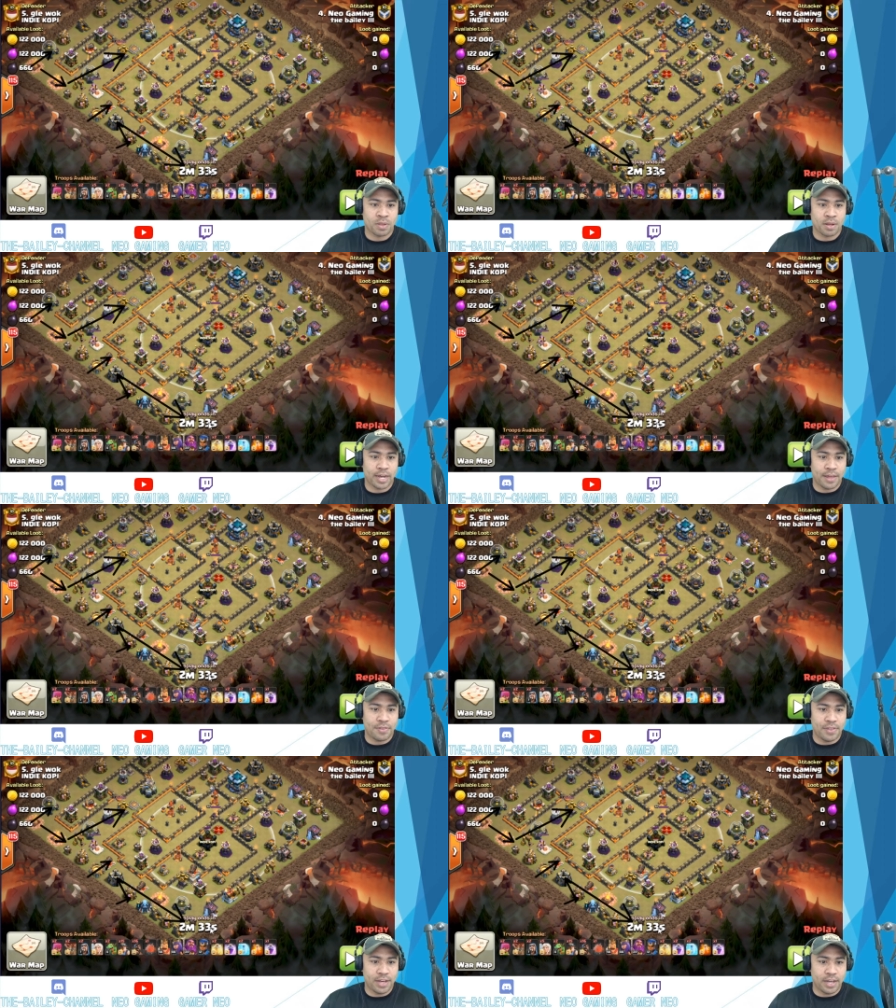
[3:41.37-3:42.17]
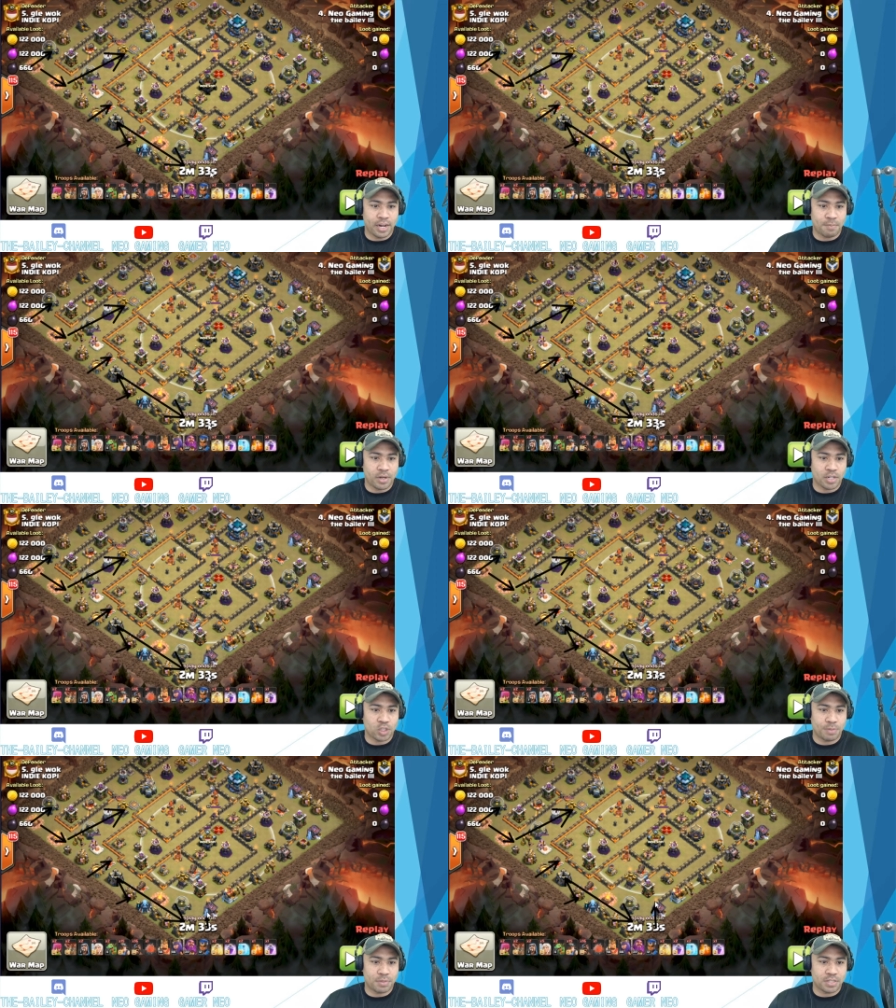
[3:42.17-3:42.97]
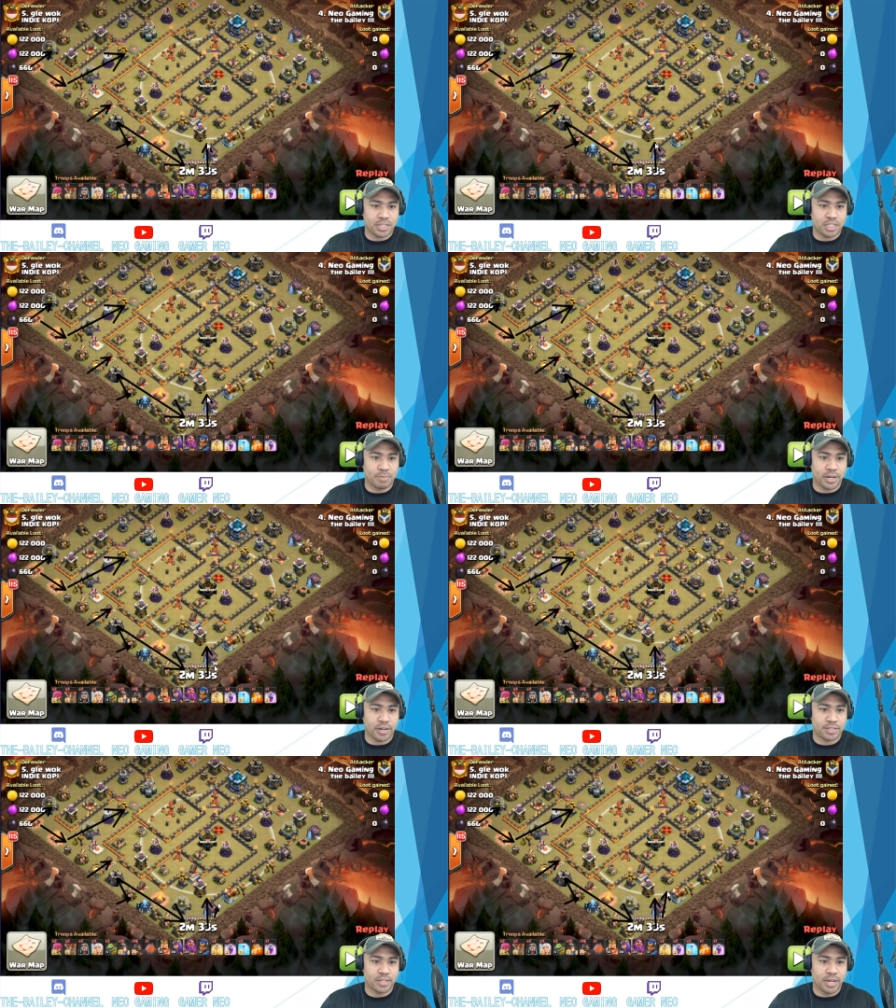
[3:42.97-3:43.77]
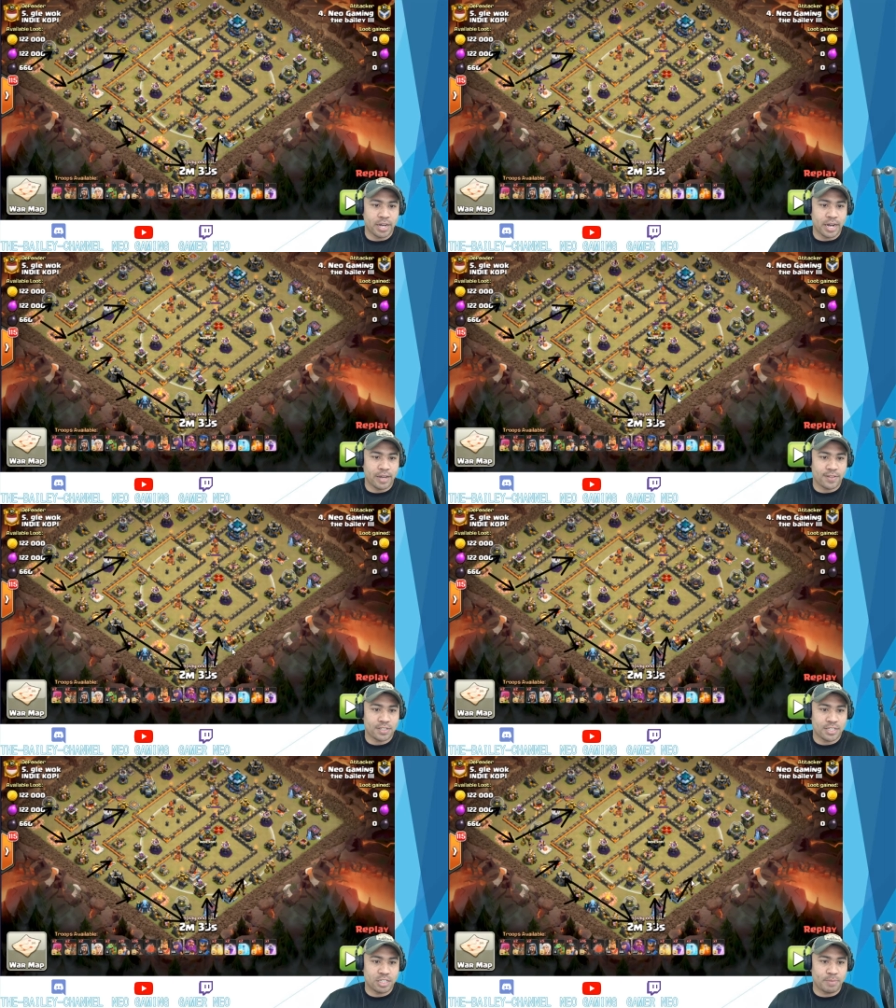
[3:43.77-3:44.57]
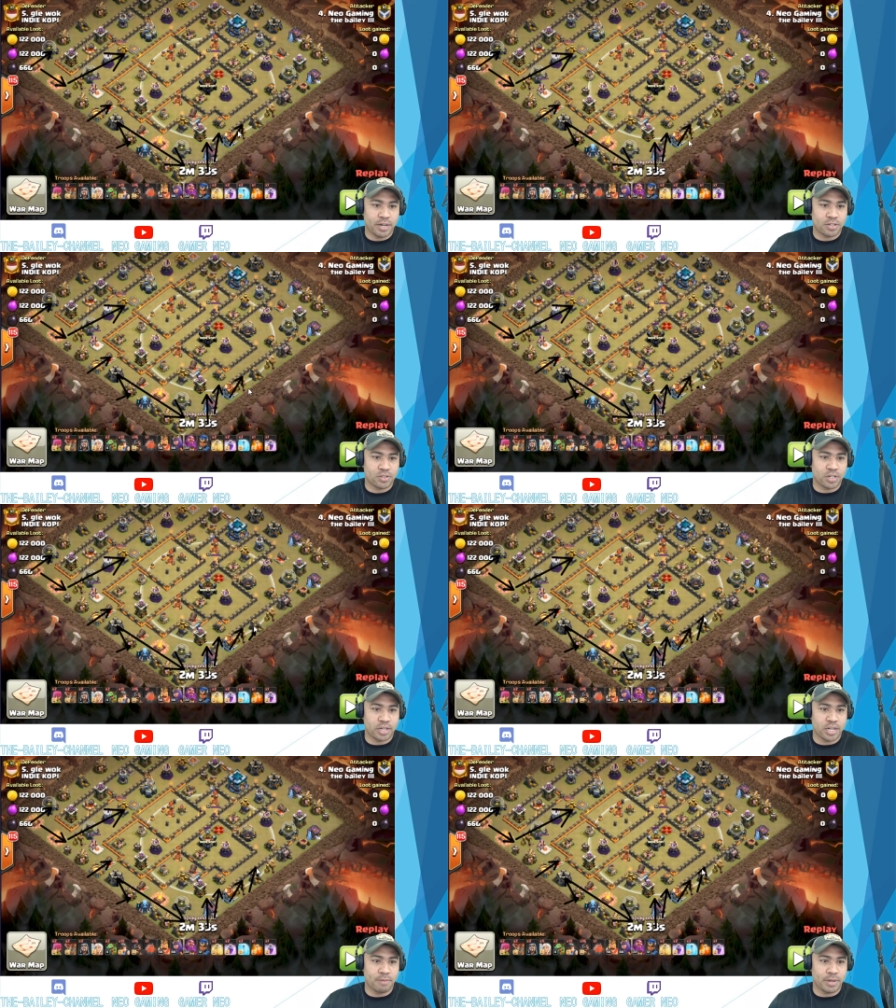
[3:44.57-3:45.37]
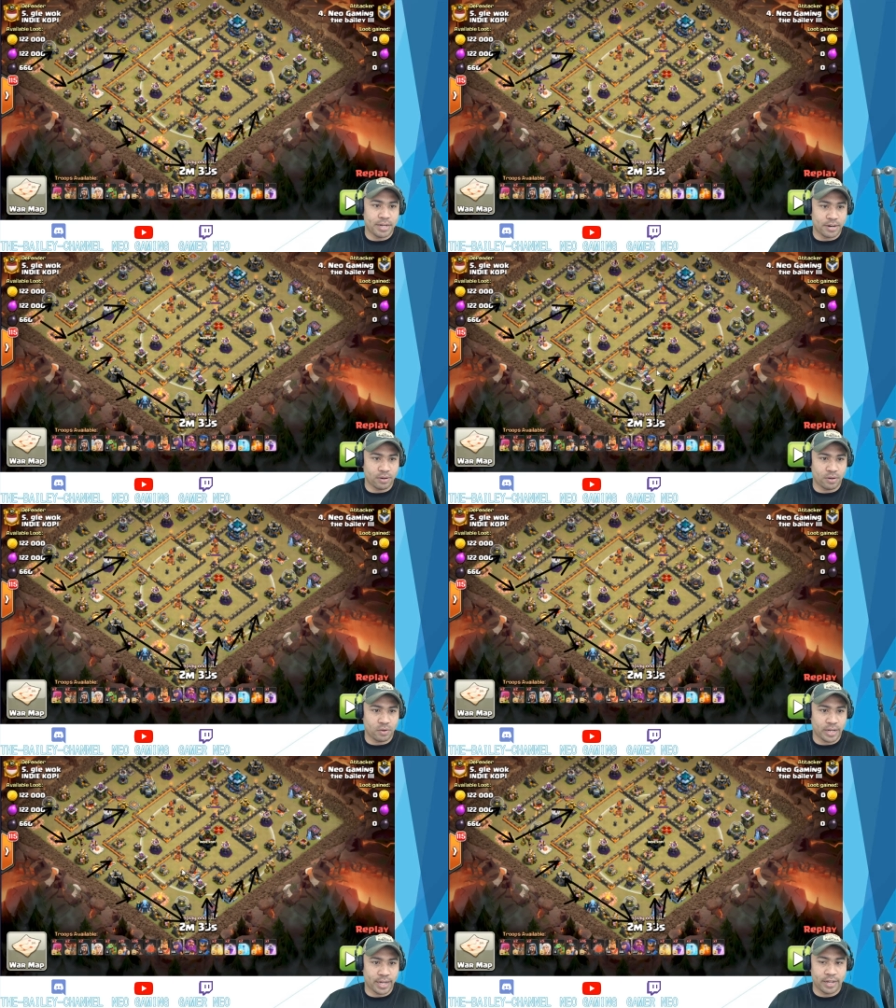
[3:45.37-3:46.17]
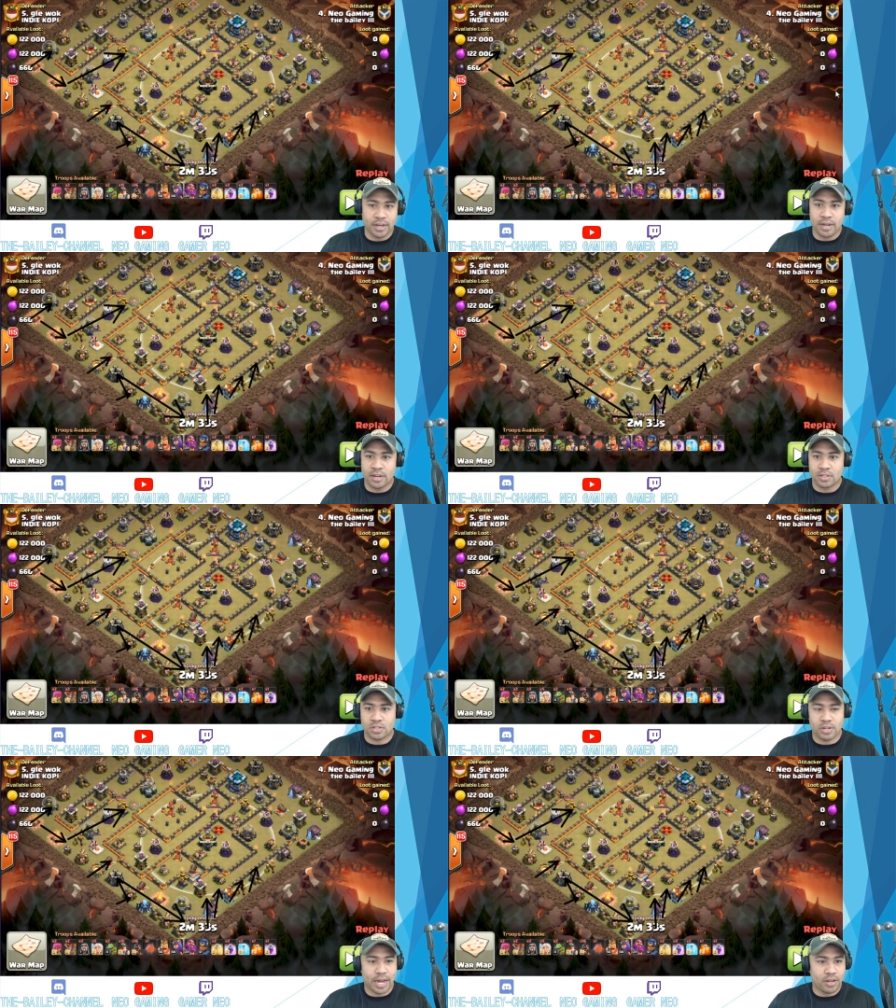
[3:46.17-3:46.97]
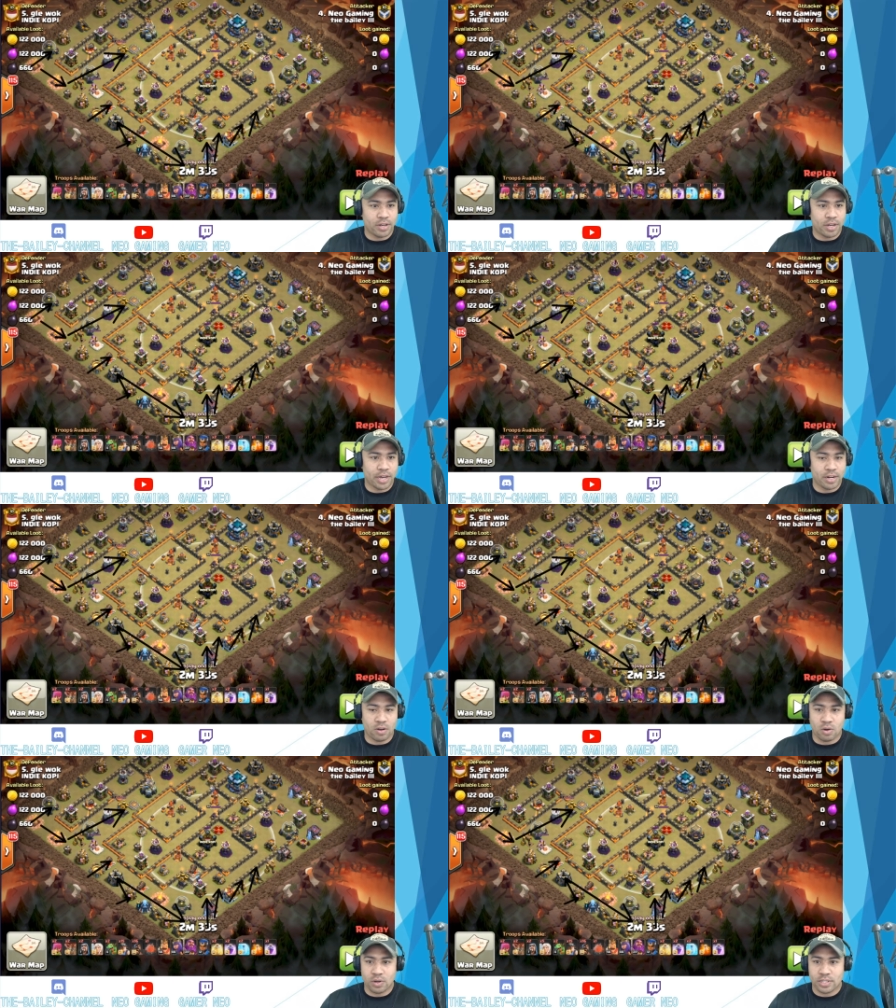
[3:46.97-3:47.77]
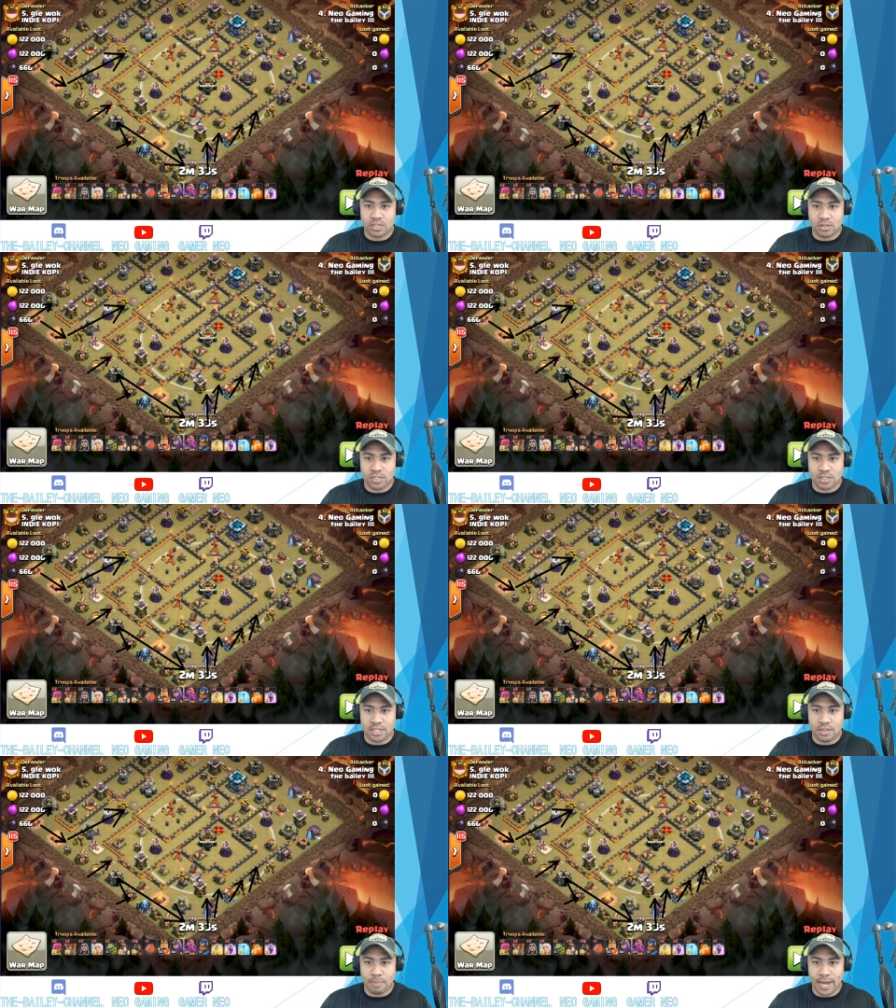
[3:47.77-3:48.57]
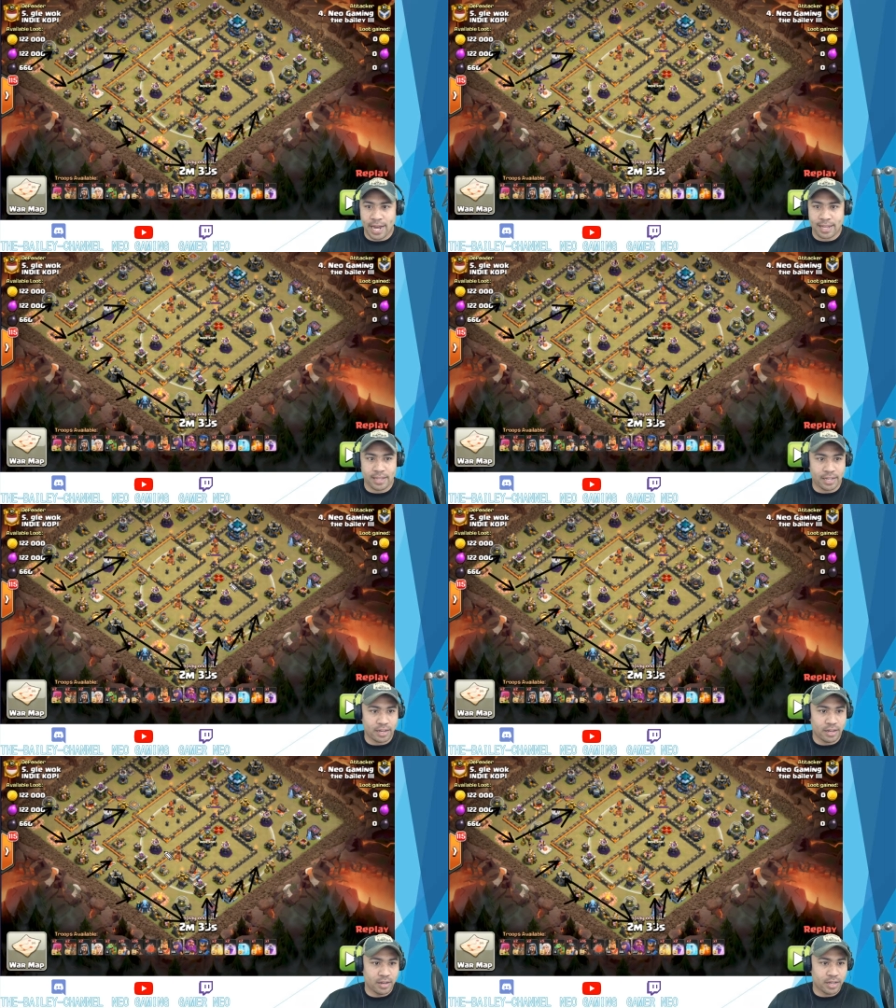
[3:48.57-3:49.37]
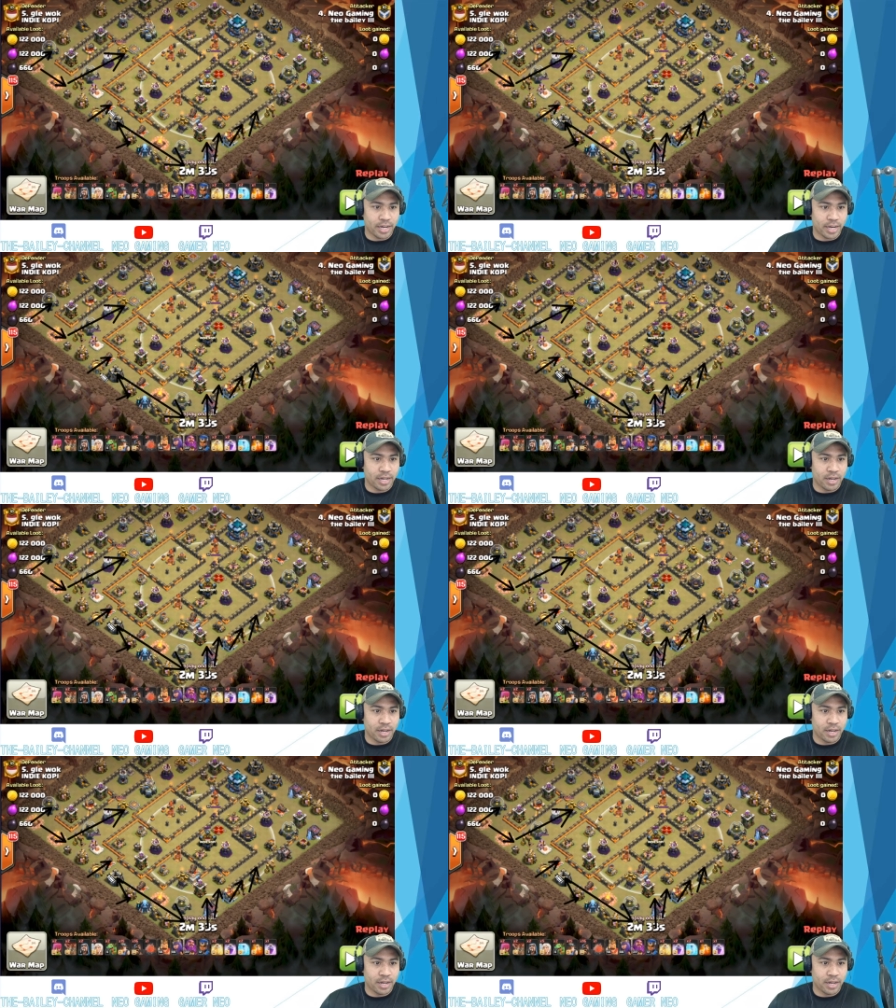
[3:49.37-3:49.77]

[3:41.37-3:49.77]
And then I'm going to drop the siege barracks, and the siege barracks are going to come here, okay? So now you can kind of already start to see the pathing, okay?